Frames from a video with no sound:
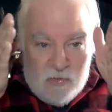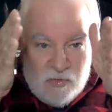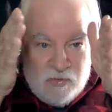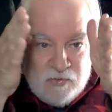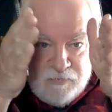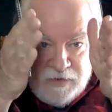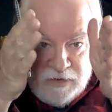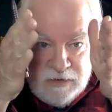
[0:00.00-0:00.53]

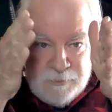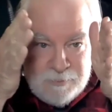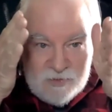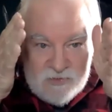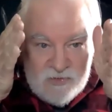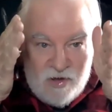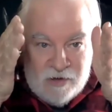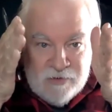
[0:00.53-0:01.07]
you can
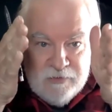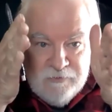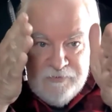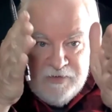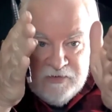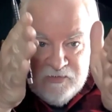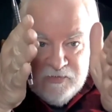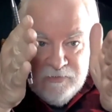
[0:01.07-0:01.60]
develop a
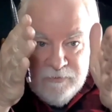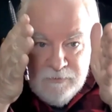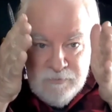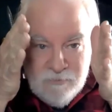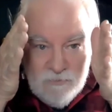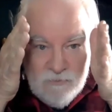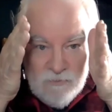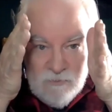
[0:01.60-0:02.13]
tunnel
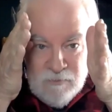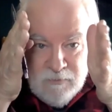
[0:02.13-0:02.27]
vision